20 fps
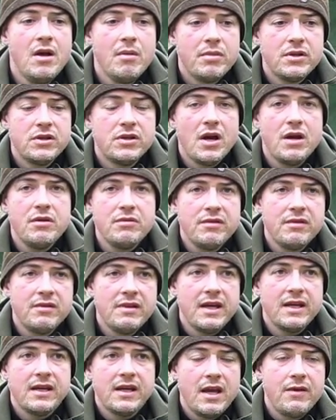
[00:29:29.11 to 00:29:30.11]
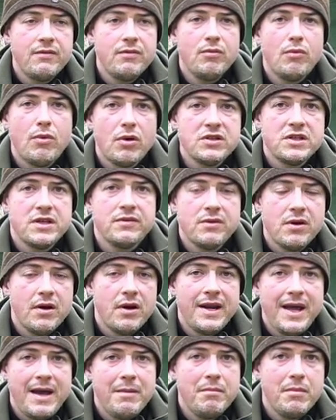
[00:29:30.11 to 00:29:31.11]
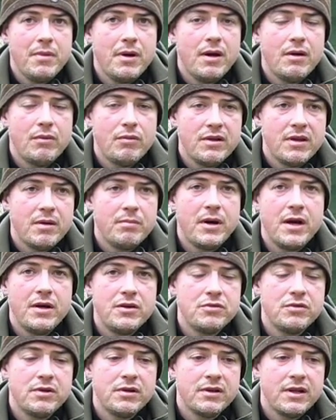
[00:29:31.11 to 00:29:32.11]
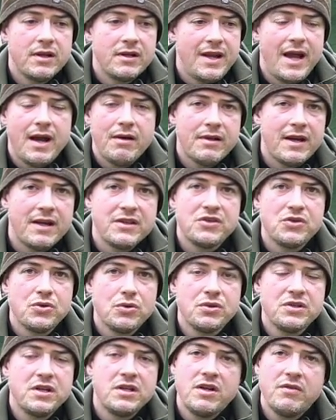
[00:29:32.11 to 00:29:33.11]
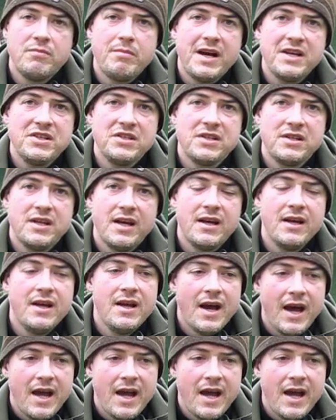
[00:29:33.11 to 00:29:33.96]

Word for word: But don't think, even once you've got an ember with a bow drill, that now that's sorted, you've mastered it.